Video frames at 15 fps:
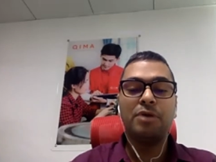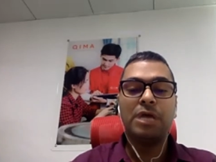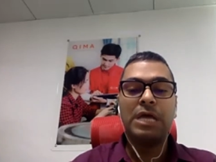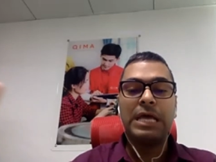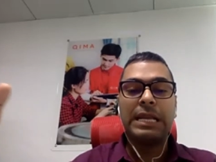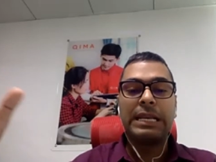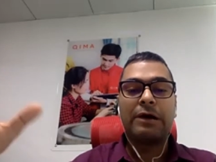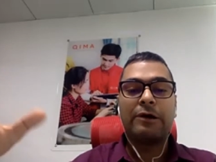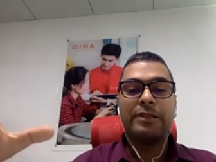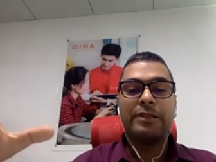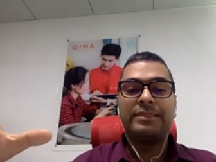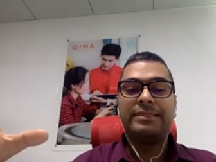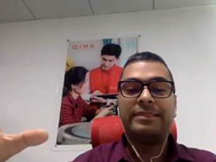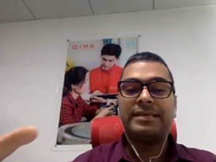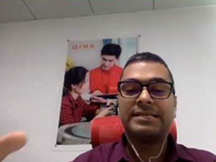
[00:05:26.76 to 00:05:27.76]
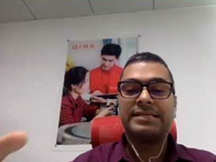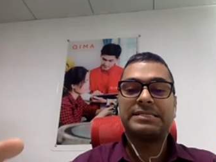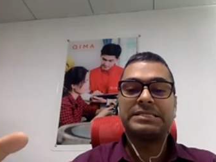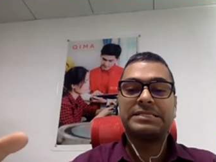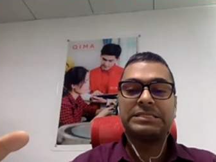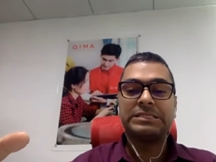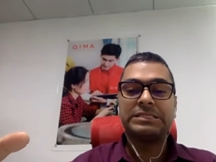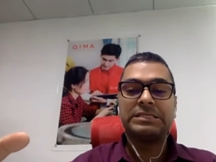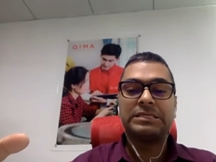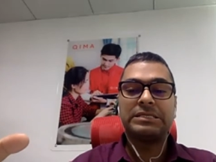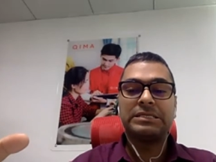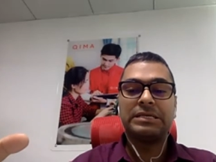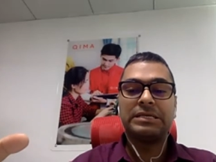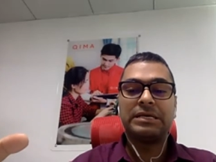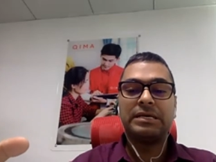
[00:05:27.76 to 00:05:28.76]
Now this
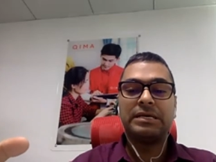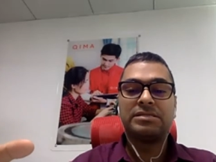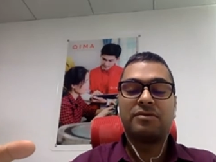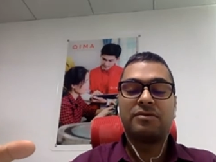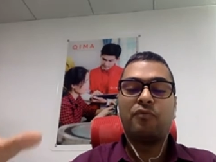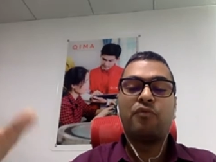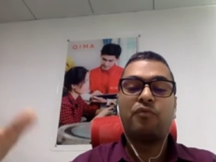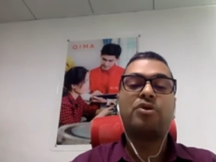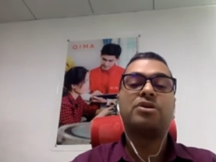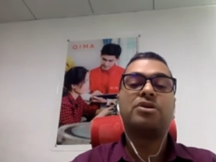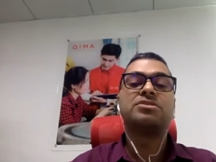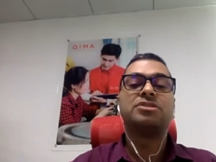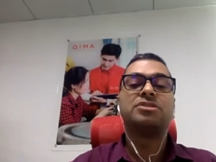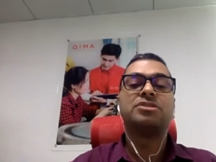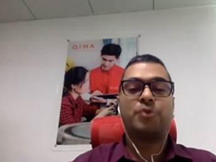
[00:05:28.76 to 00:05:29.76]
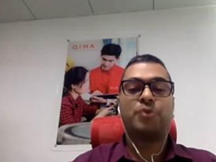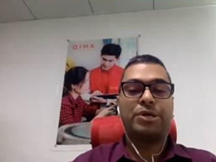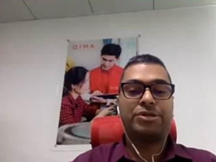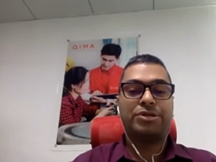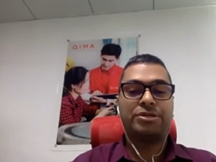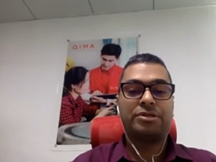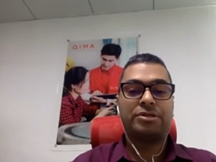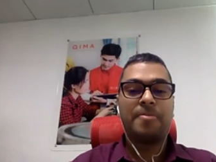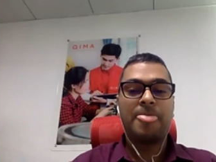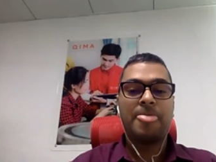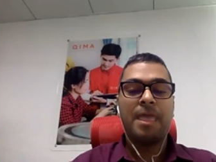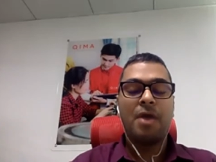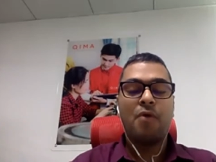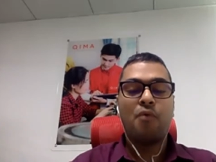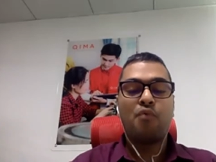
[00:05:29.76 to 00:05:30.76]
is the worst situation.
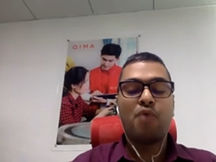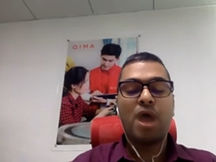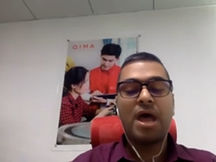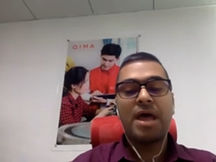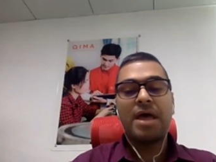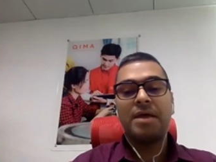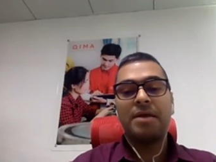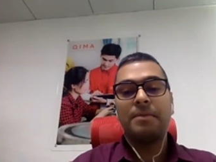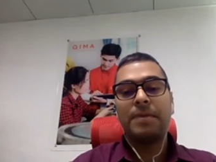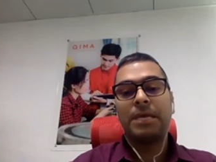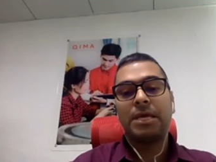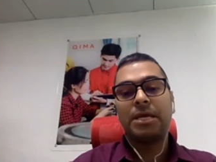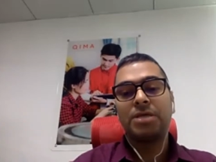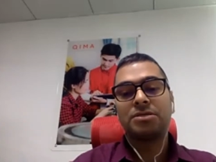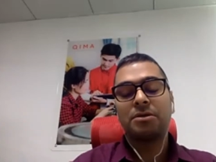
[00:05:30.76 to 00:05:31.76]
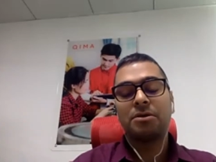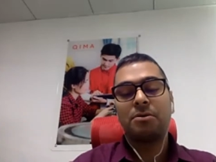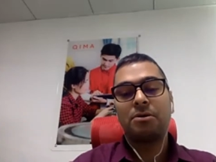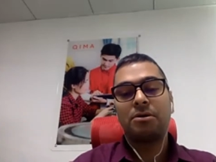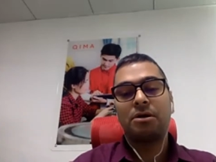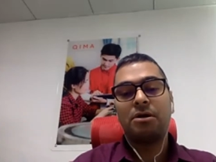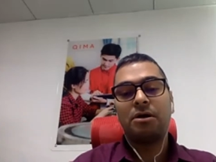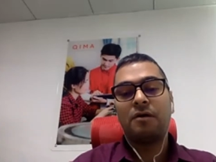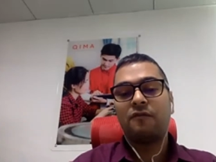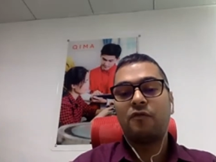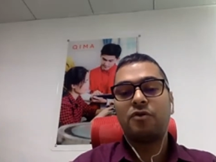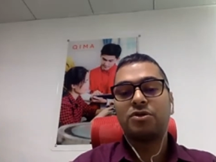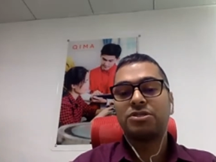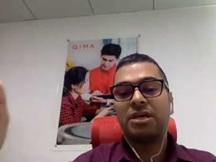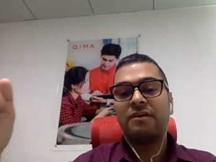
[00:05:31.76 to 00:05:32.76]
Why? Because of
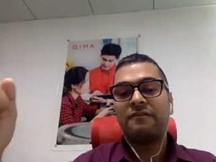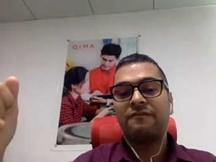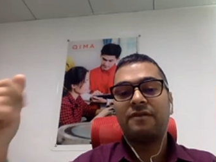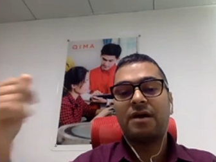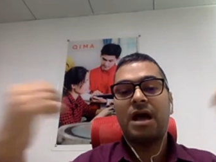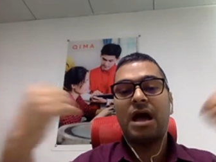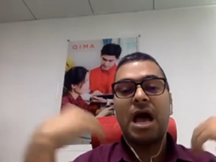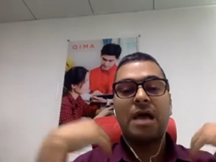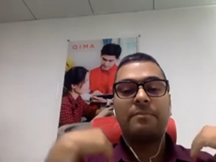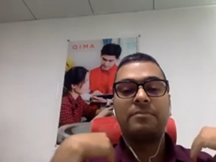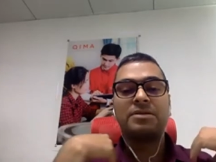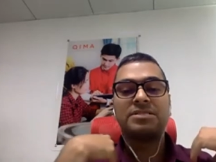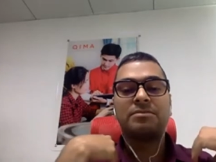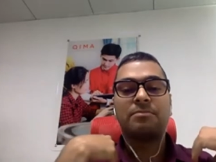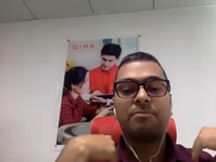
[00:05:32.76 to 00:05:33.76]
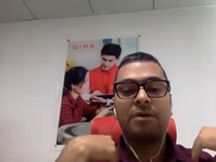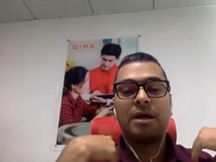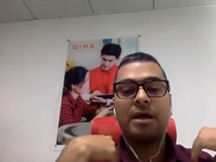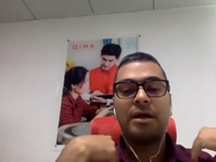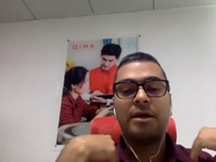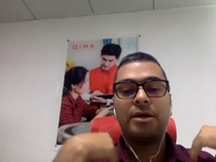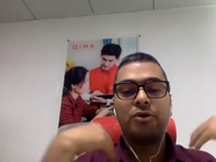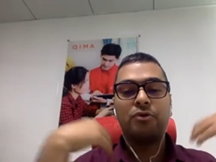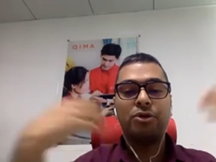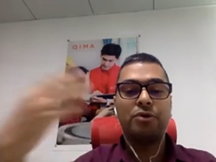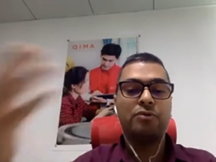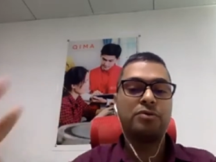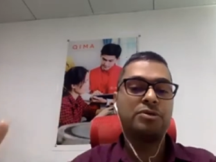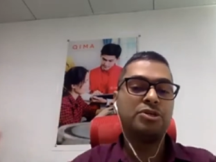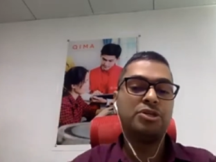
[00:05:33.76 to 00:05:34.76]
course, if I'm a supplier to
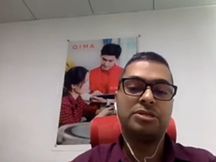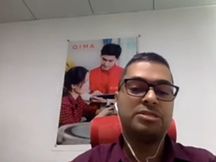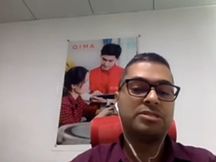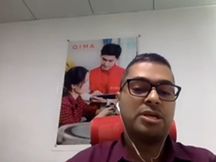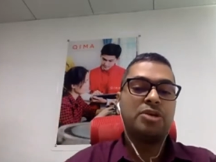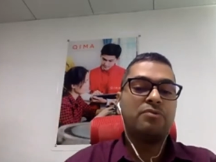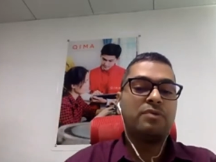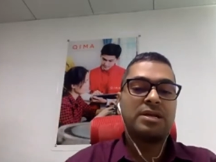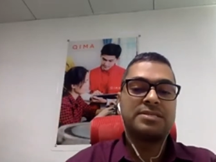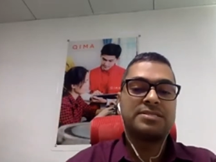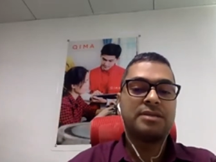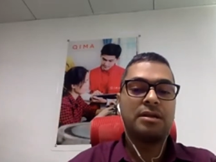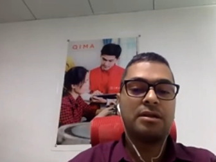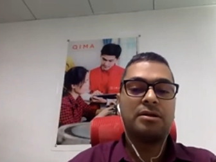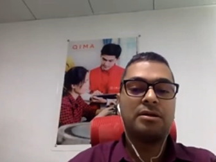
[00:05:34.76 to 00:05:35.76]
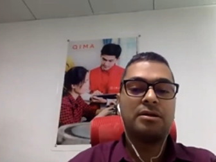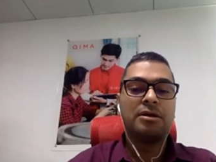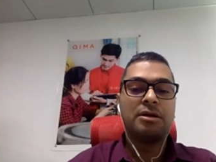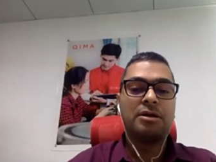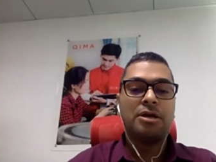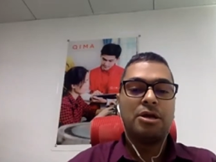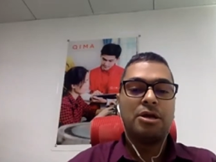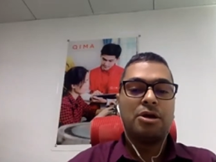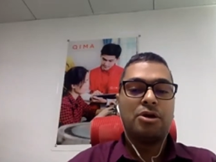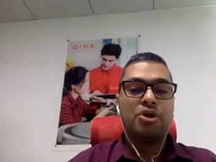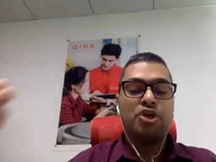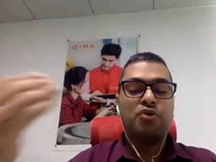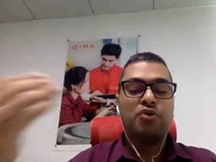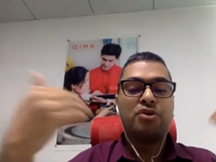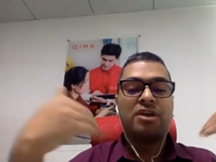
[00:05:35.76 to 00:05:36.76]
you, say you are a seller,
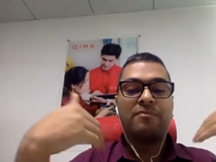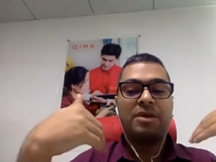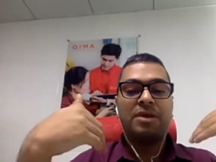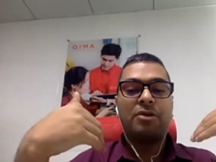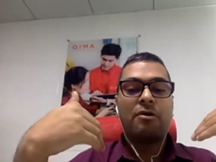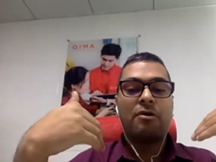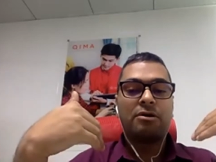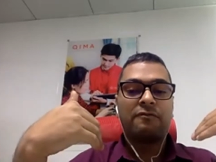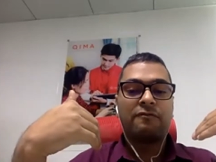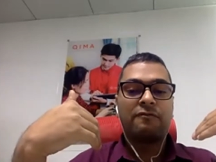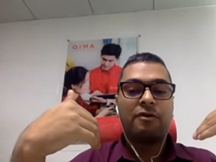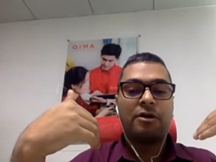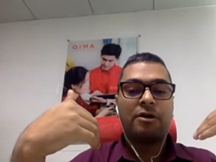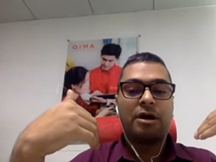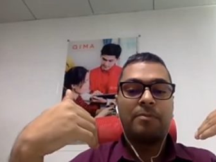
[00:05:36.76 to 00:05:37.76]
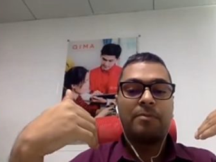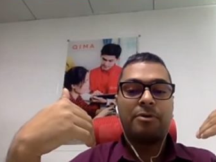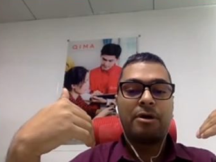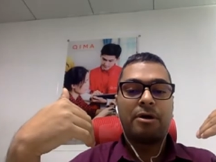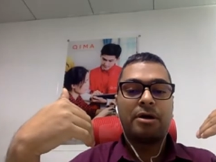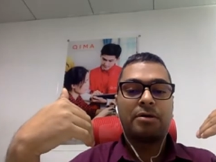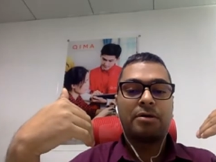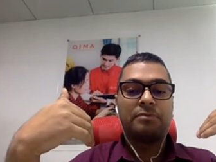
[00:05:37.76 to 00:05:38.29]
you give me an order for a product.